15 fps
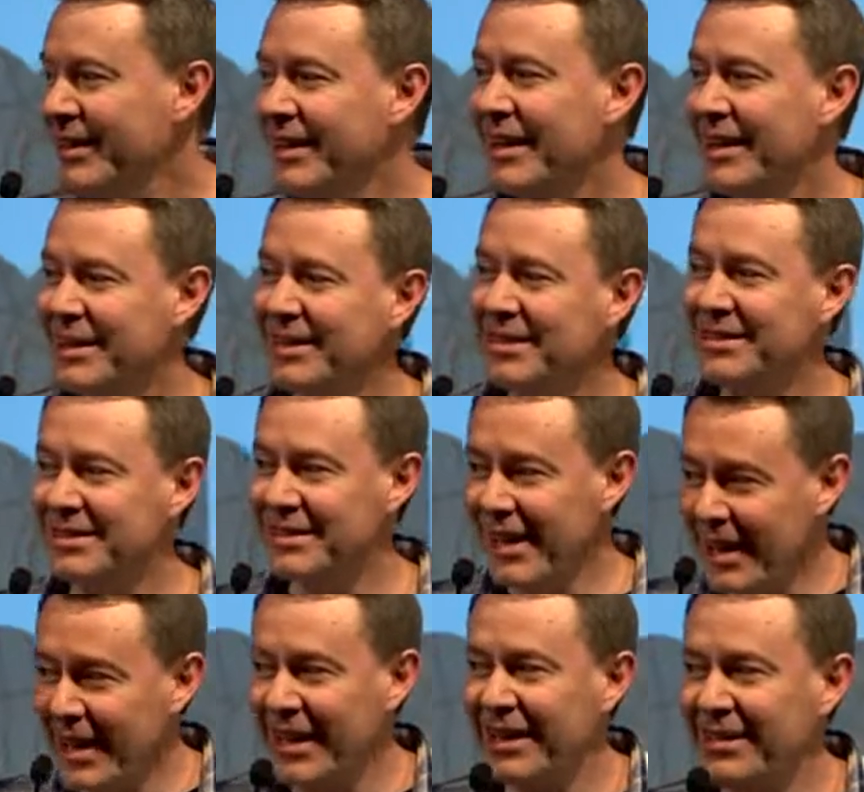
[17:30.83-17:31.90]
And he's
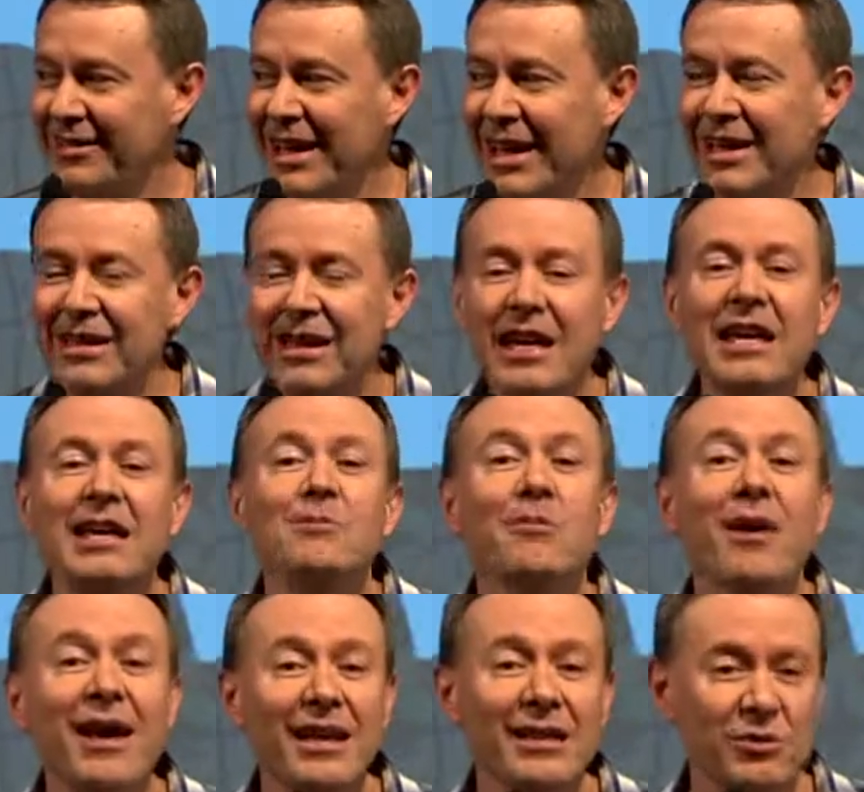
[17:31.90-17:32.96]
saying that he
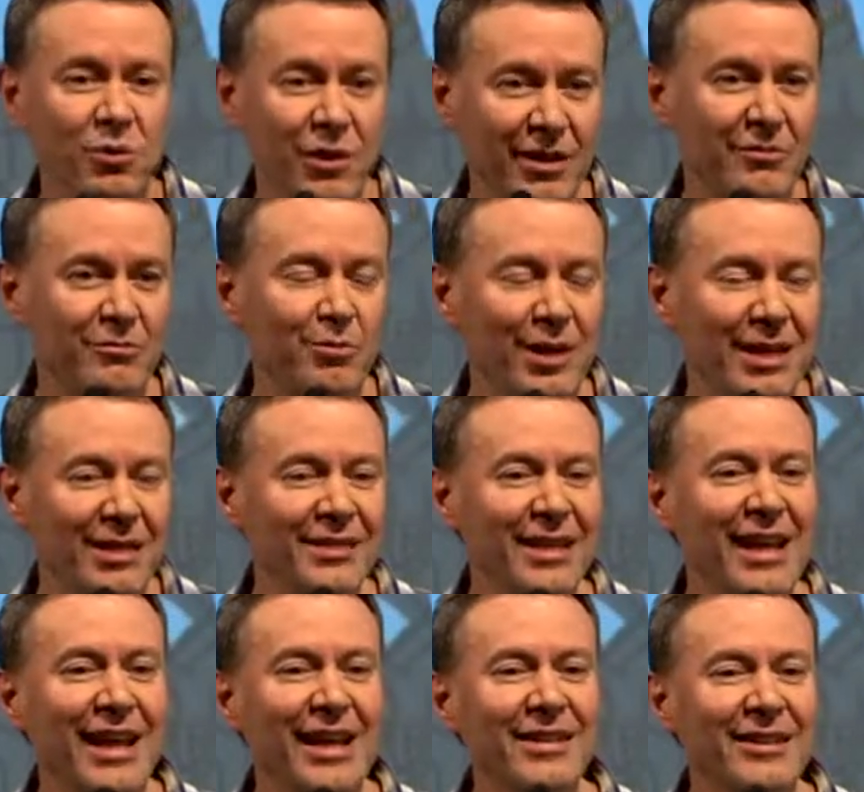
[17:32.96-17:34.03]
may as well have been
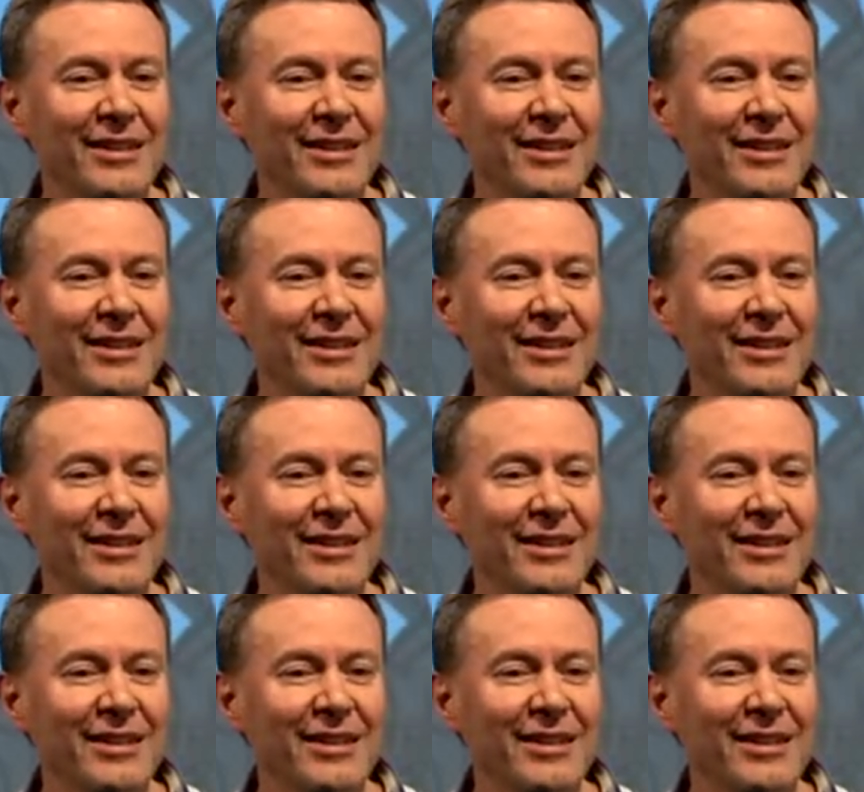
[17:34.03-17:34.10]
there.